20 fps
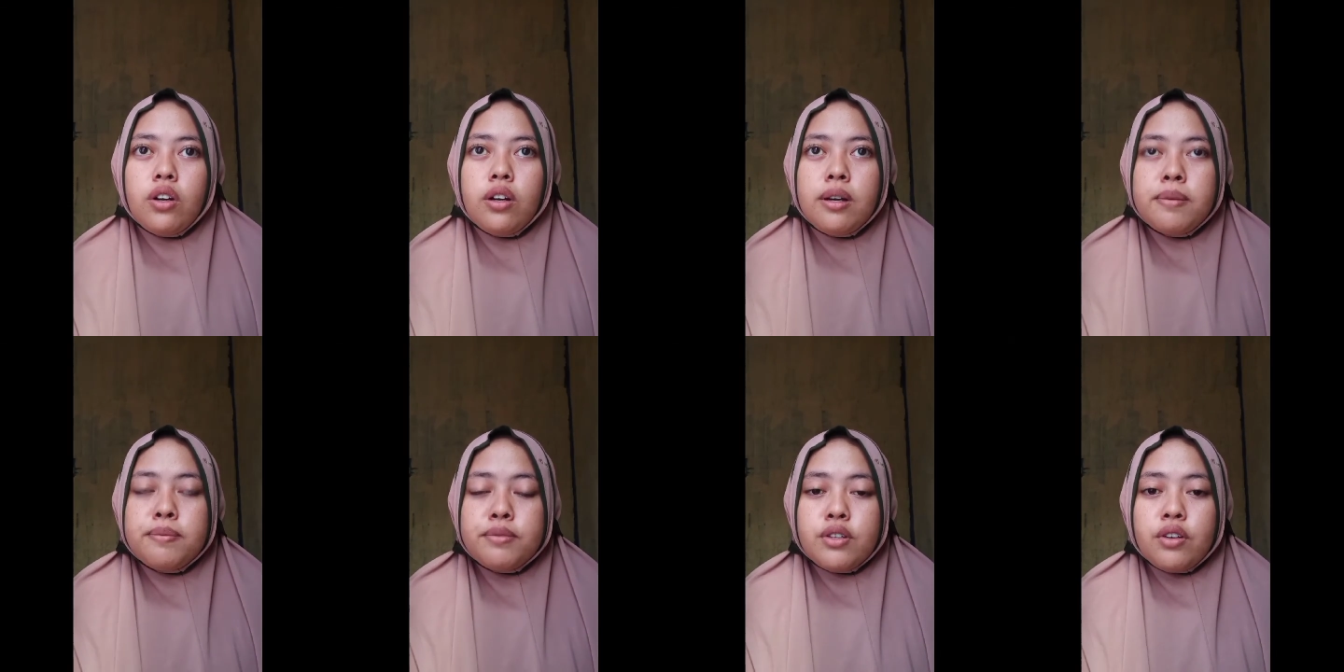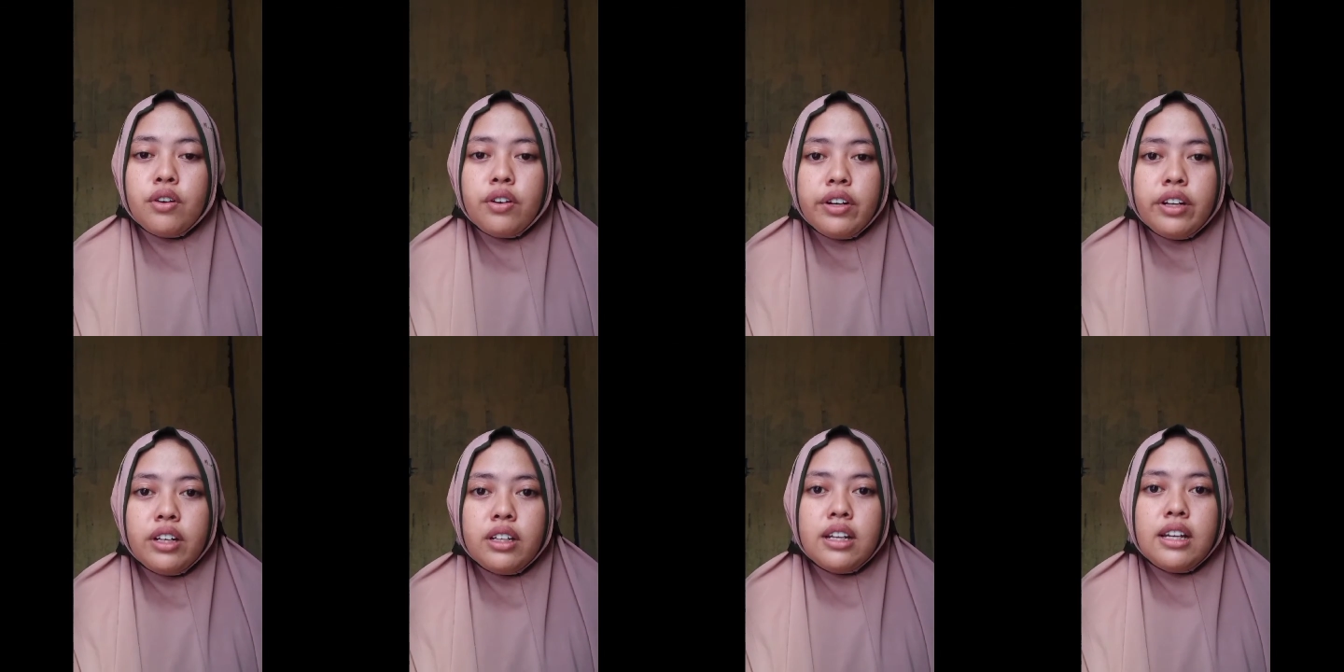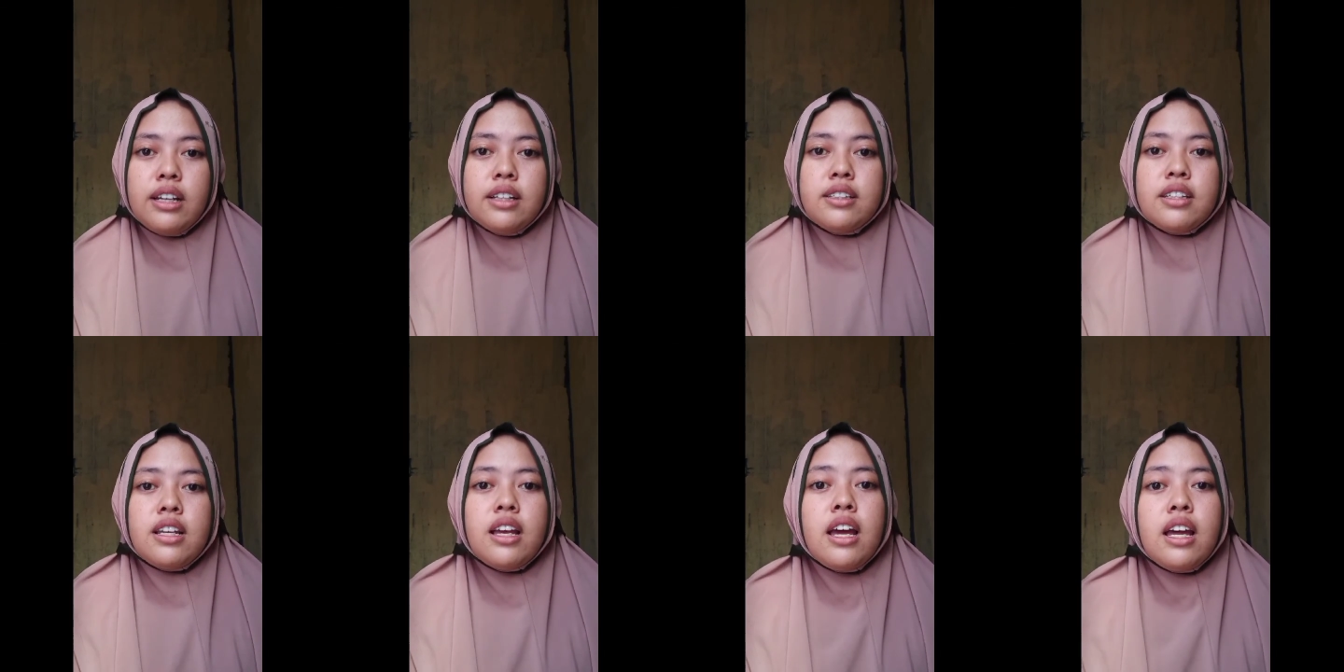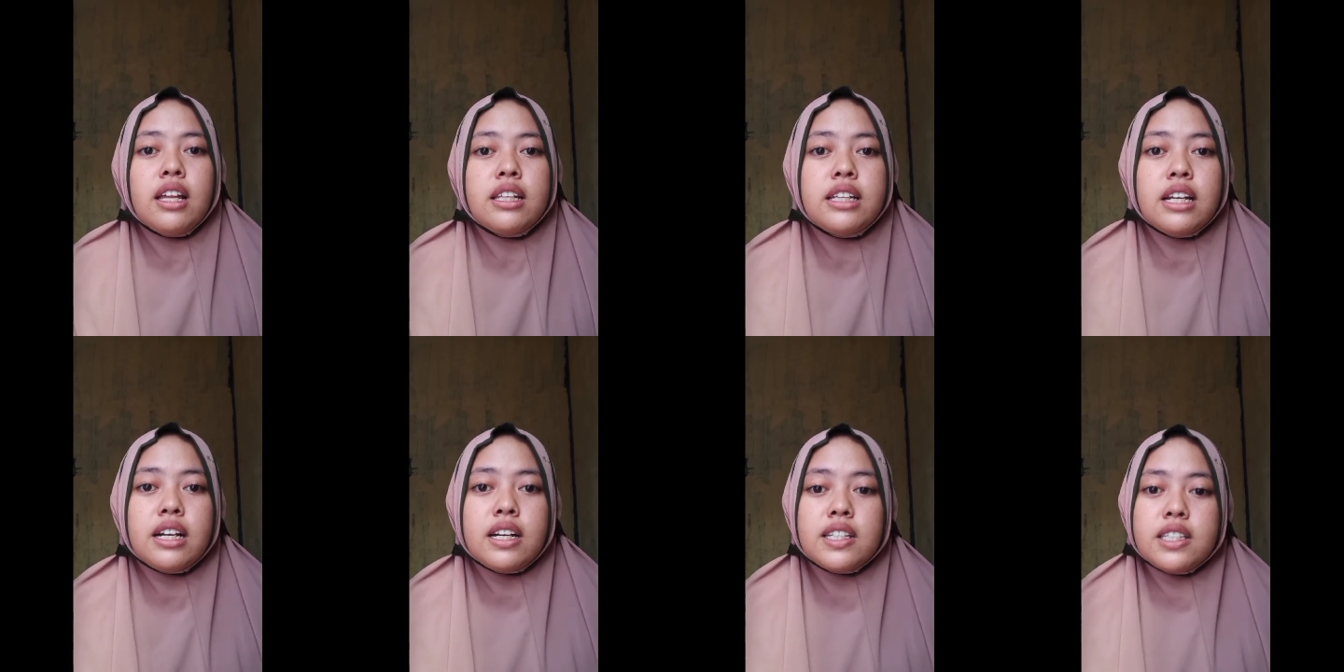I'm sorry that
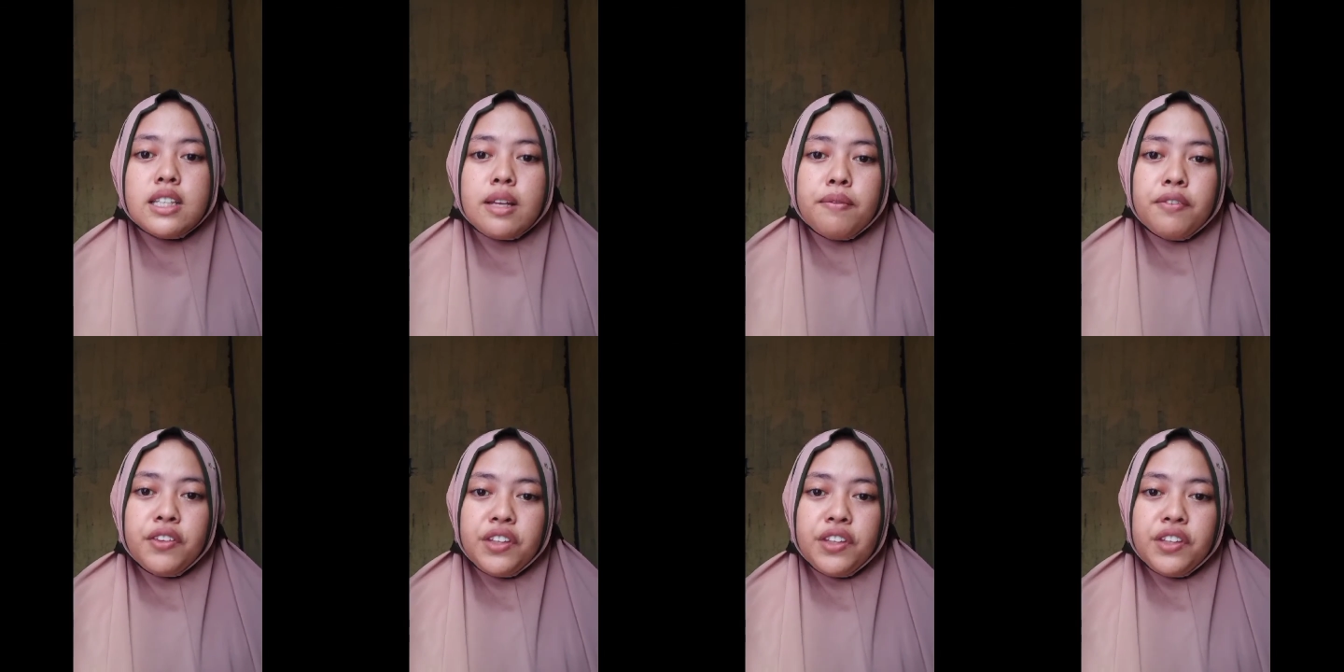there are some